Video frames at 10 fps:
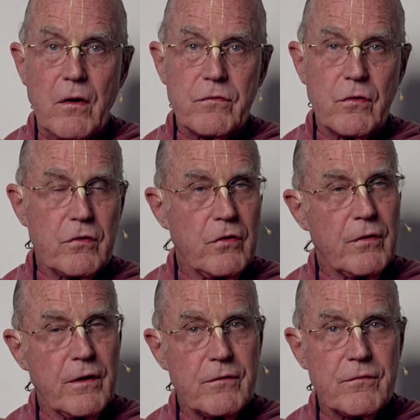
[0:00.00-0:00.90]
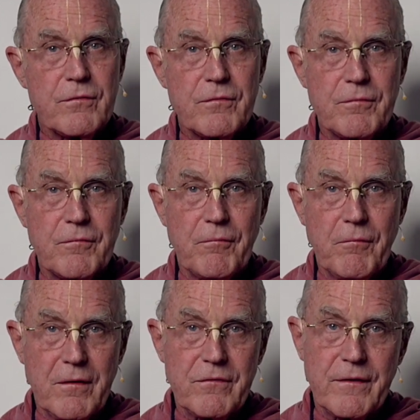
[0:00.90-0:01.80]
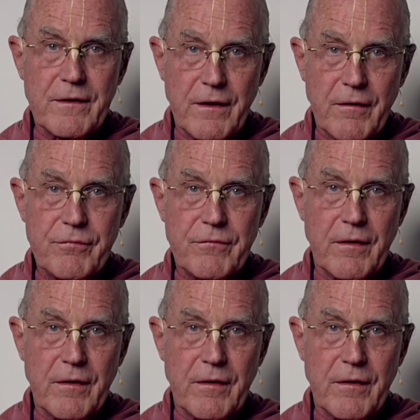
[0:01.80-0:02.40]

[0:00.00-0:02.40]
So curious, Man Singh left,